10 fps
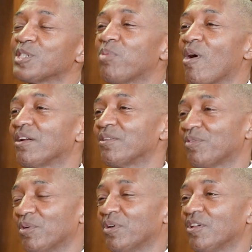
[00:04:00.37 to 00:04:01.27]
is part
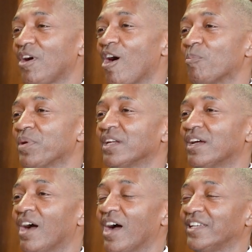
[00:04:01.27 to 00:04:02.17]
of our
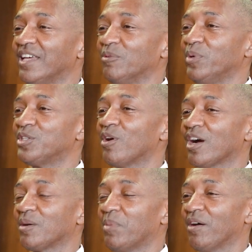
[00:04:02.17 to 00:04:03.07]
Pentagon that we
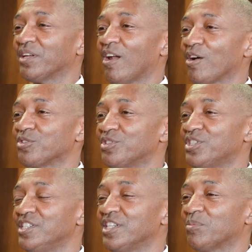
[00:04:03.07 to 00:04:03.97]
talk about in our
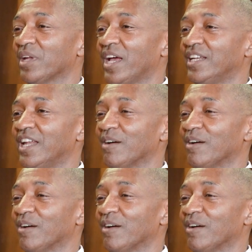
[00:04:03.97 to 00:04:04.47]
strategic planning